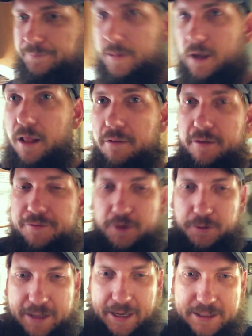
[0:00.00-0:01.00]
all of our
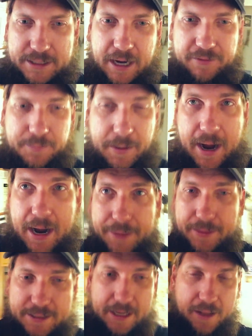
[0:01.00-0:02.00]
food gets stuffed behind
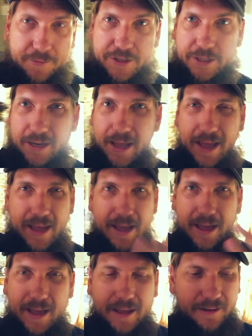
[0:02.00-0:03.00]
the television.
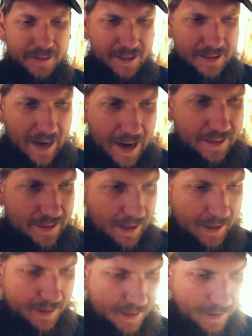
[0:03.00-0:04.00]
There's this, I
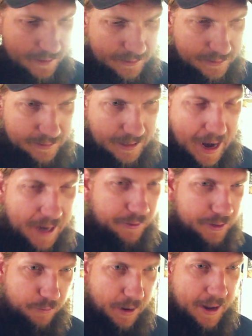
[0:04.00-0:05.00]
don't
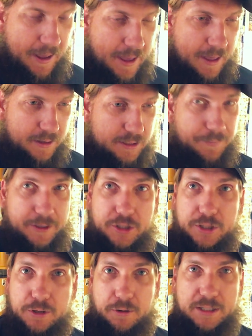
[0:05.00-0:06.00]
know why. There's a bunch of
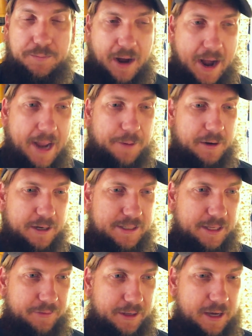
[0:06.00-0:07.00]
storage behind where our
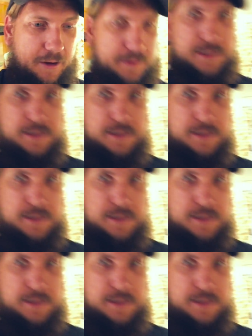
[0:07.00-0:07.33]
TV goes,